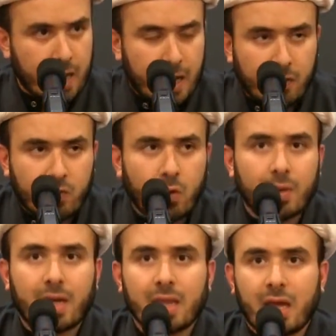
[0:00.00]
And so
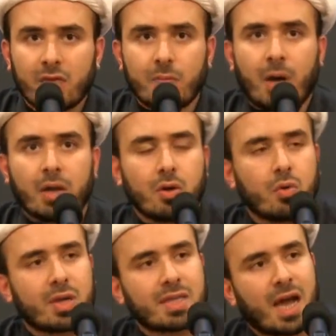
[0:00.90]
when Allah
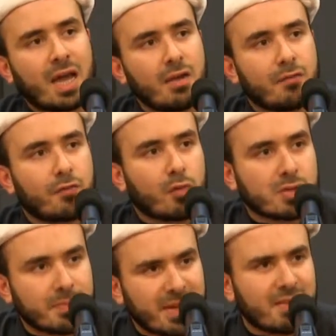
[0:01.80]
subhanahu wa ta'ala
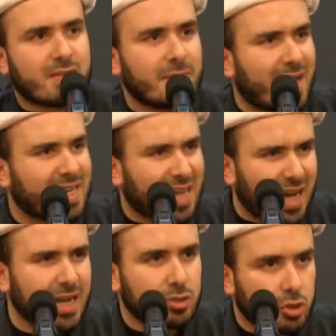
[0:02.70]
forbids
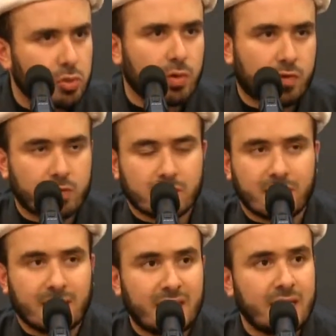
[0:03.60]
mankind to do a
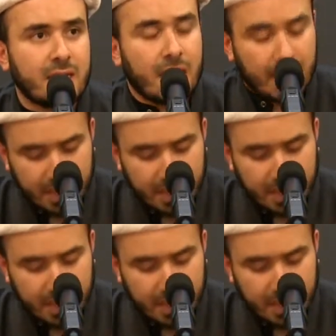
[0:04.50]
certain deed,